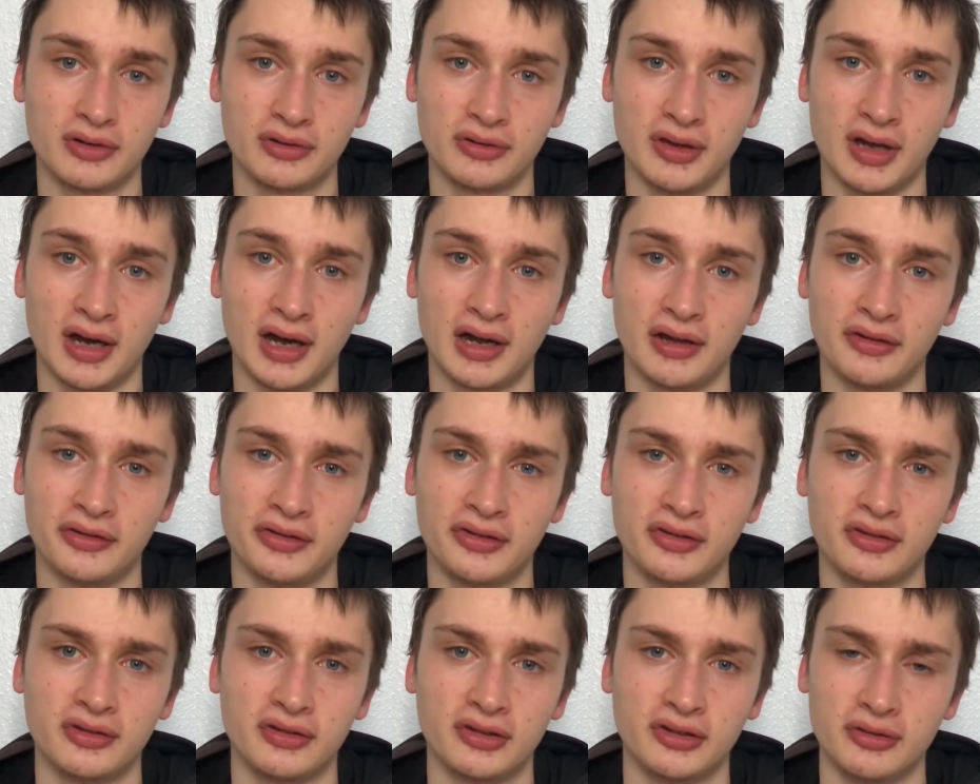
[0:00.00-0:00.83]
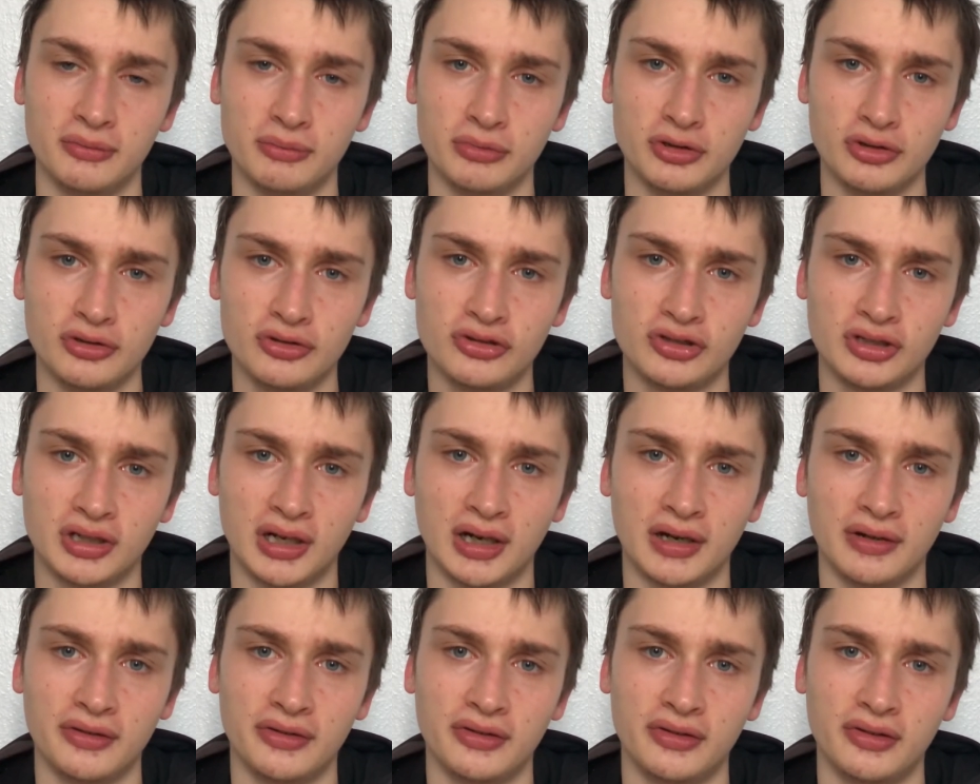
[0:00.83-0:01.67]
They had some good
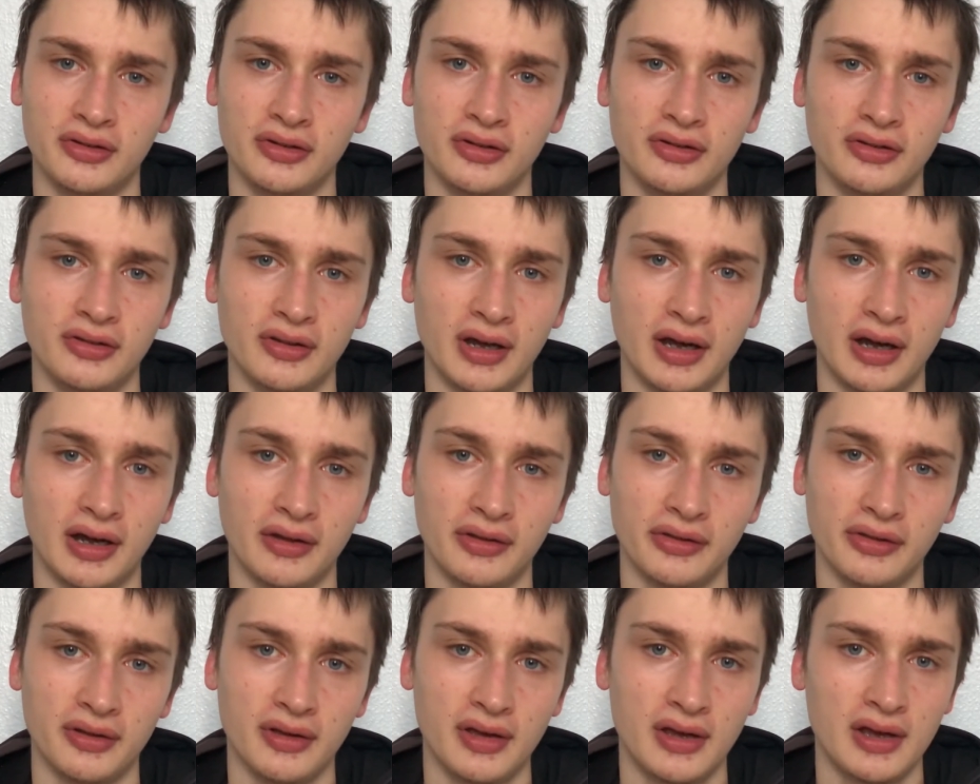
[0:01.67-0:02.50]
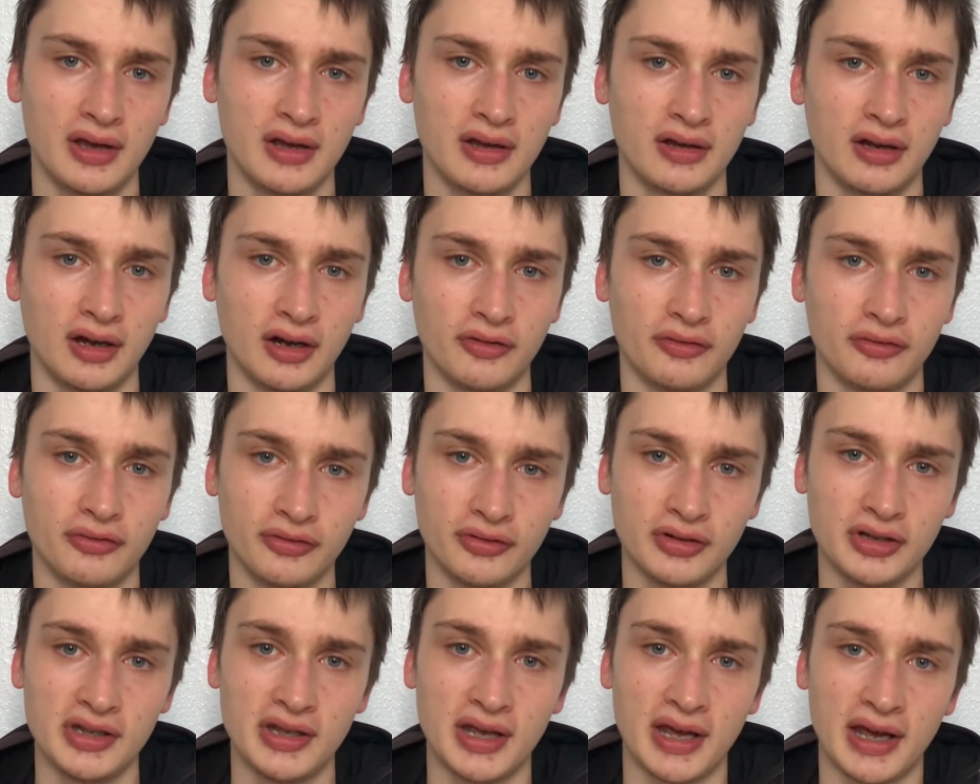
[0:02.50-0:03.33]
chances. They had a
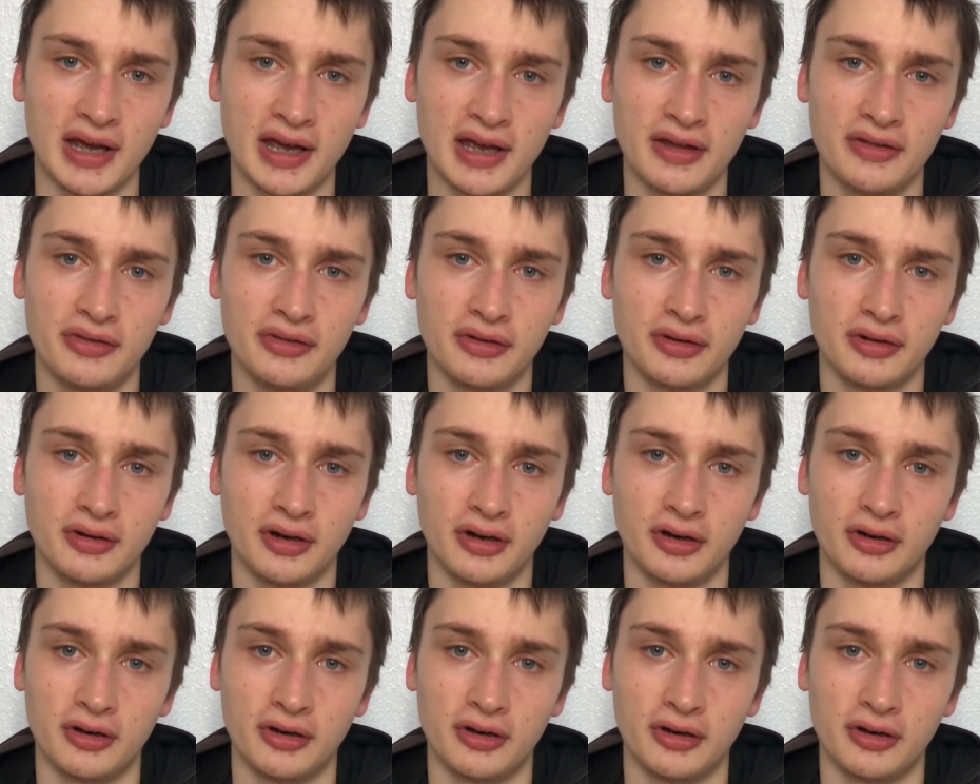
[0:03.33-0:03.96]
free header.